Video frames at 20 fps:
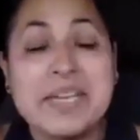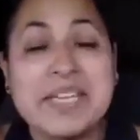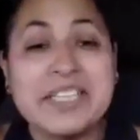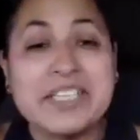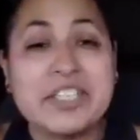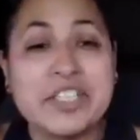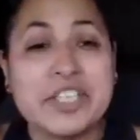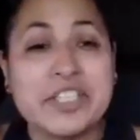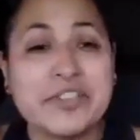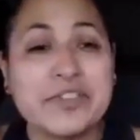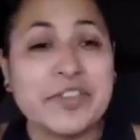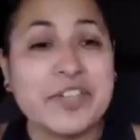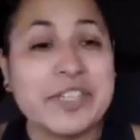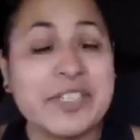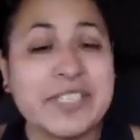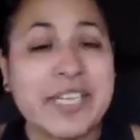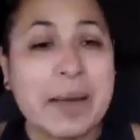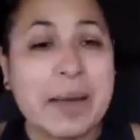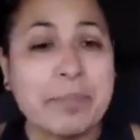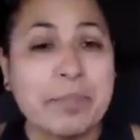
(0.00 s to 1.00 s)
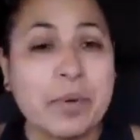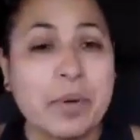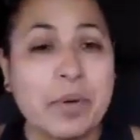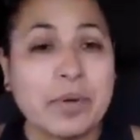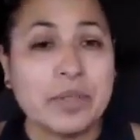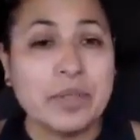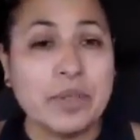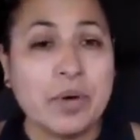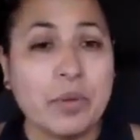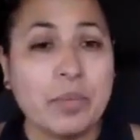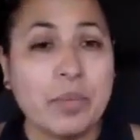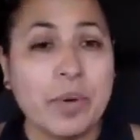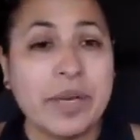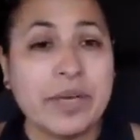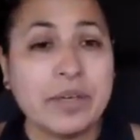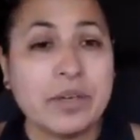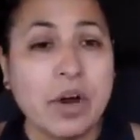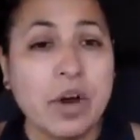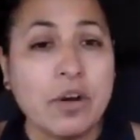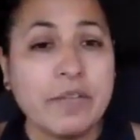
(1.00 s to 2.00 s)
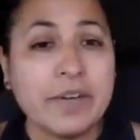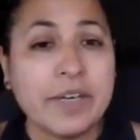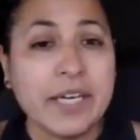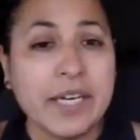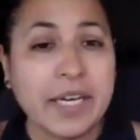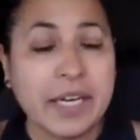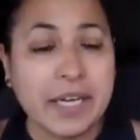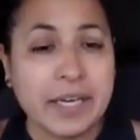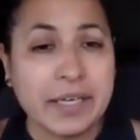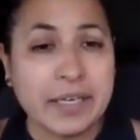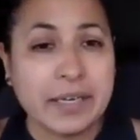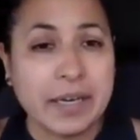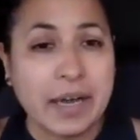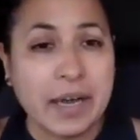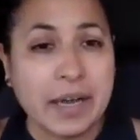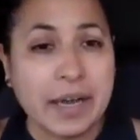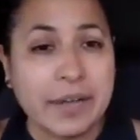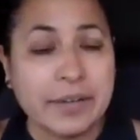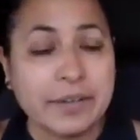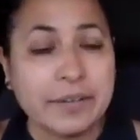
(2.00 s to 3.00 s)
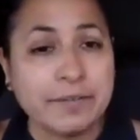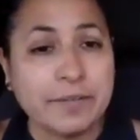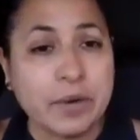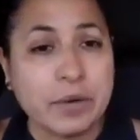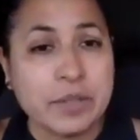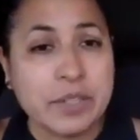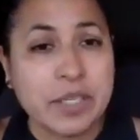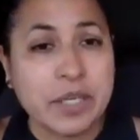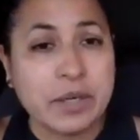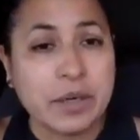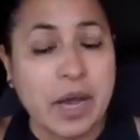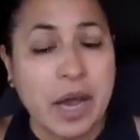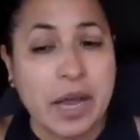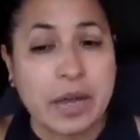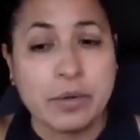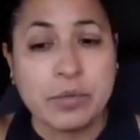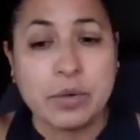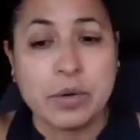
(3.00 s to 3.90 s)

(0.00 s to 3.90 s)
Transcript: I mean, just for example, you know, when COVID hit, the folks that I